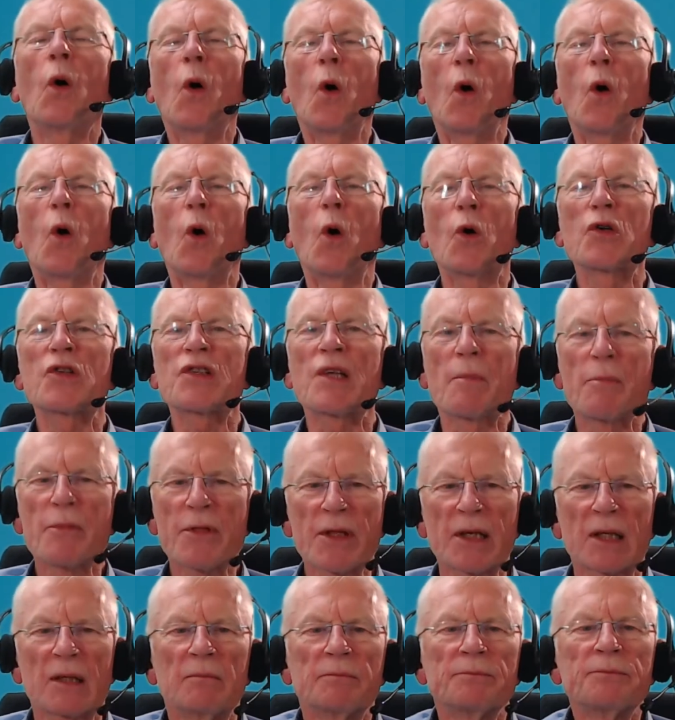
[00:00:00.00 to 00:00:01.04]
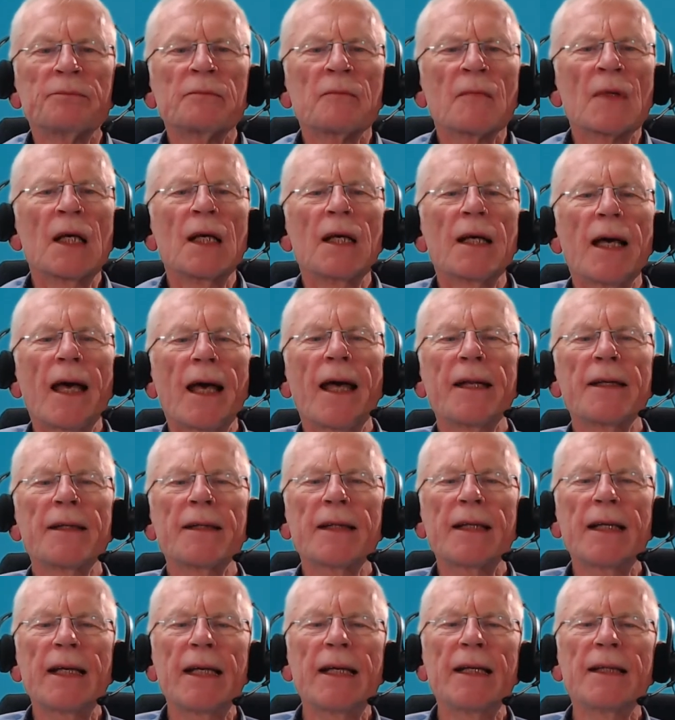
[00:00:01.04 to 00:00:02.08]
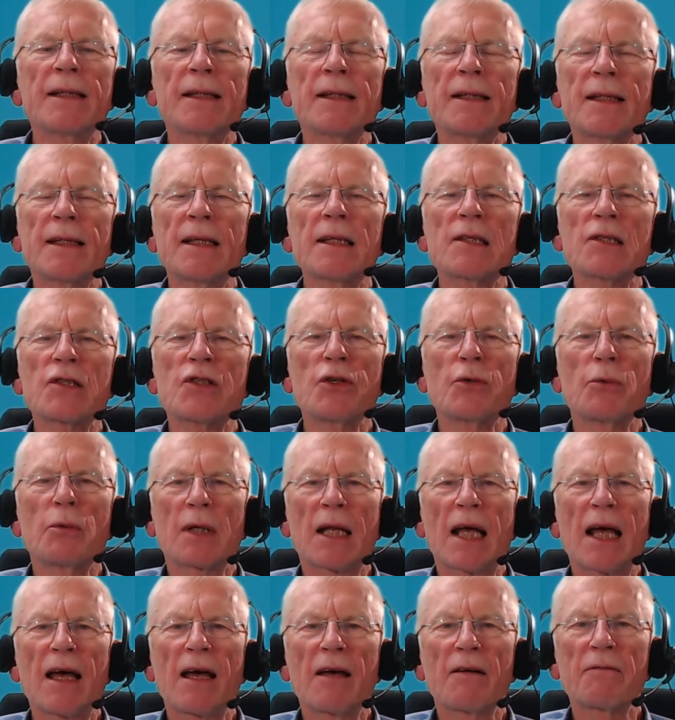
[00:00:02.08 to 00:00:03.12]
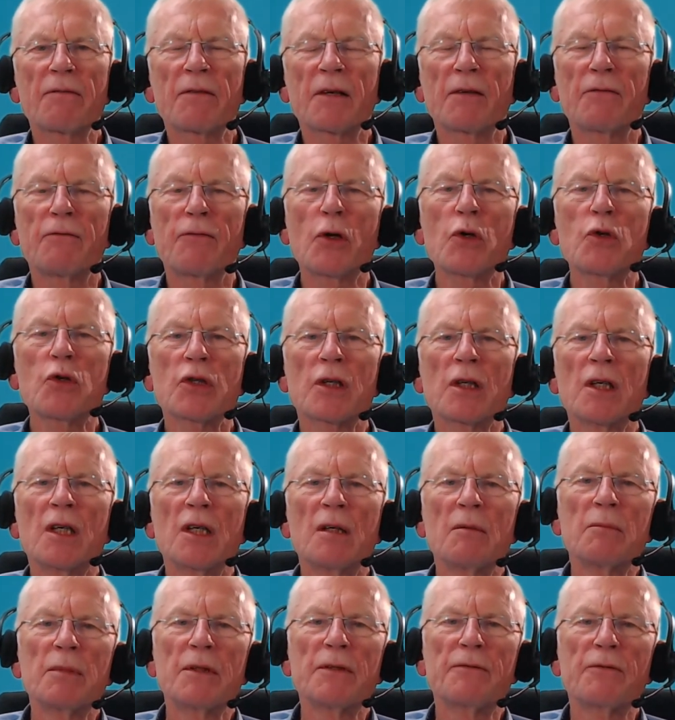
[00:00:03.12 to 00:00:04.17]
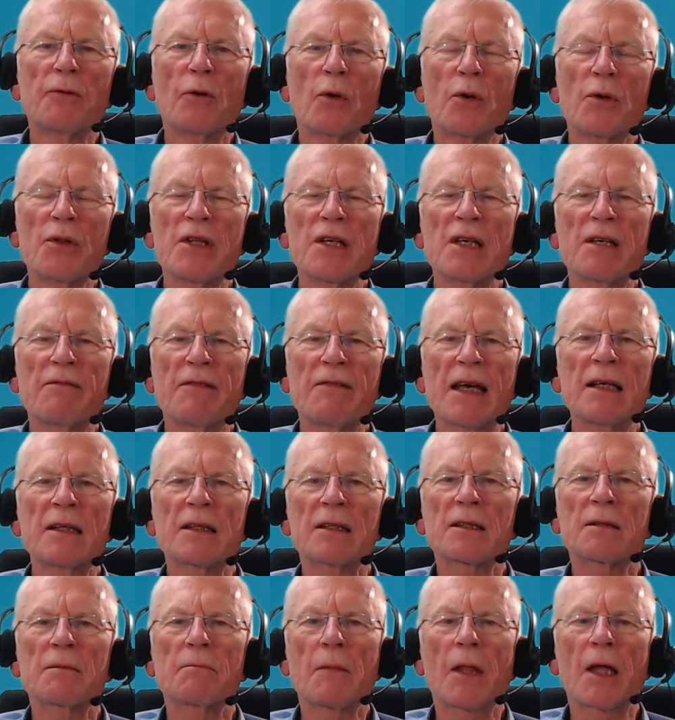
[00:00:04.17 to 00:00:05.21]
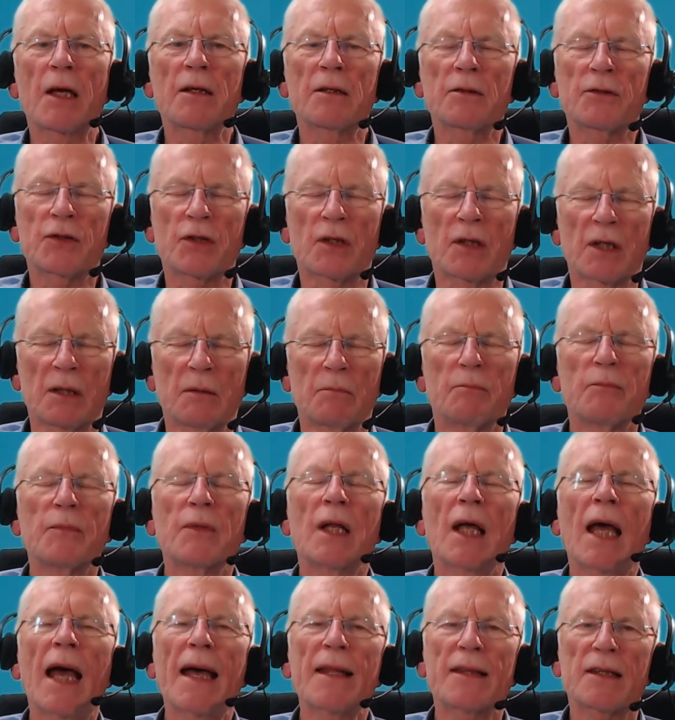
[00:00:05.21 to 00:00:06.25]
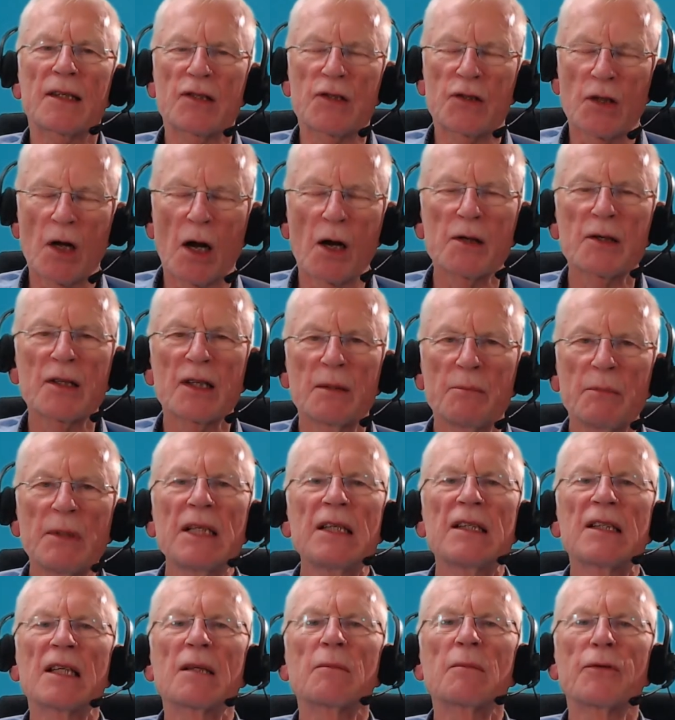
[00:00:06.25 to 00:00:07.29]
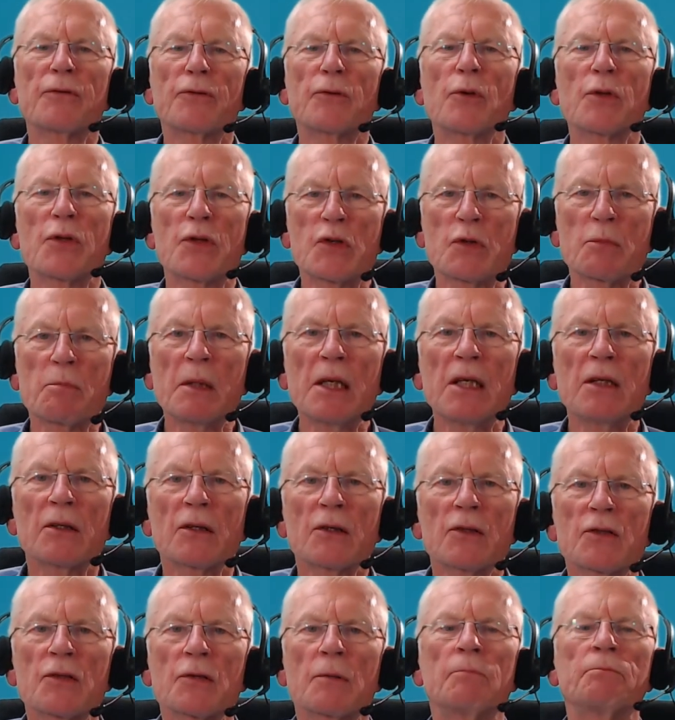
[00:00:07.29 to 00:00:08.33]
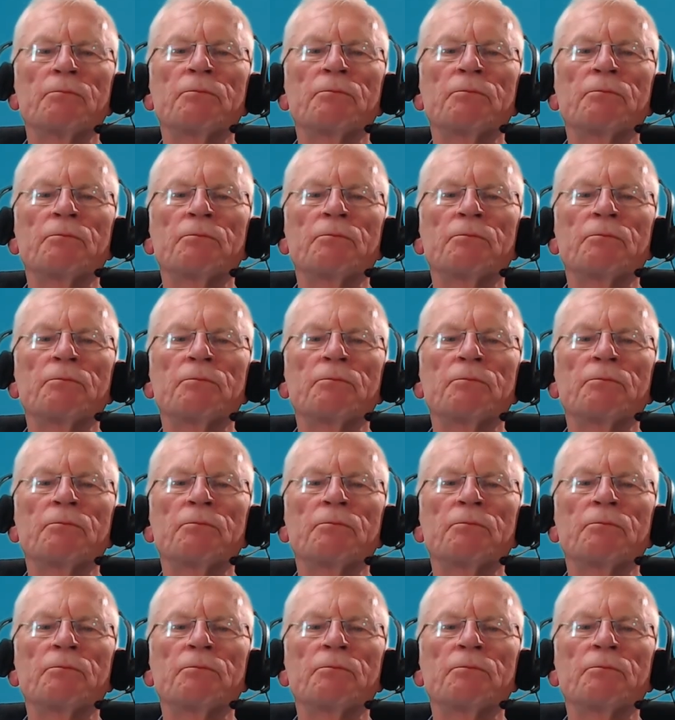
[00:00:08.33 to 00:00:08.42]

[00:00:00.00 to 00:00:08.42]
Or something. And in this you would have a vote before the event, at the start of the meeting, before the speakers.